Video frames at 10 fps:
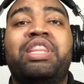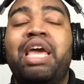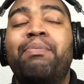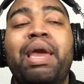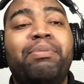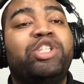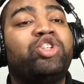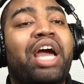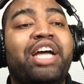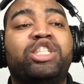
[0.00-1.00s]
They may be
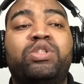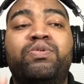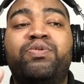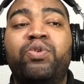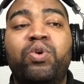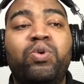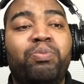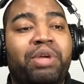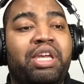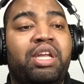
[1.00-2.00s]
trying to fool
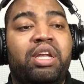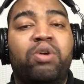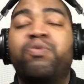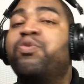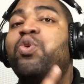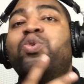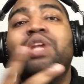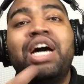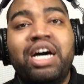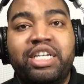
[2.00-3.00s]
me,
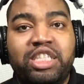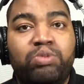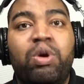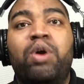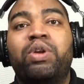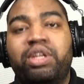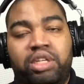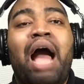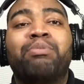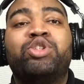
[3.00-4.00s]
fool us. Well,
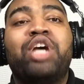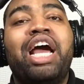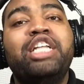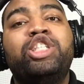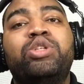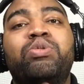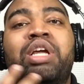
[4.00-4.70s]
I'm trying to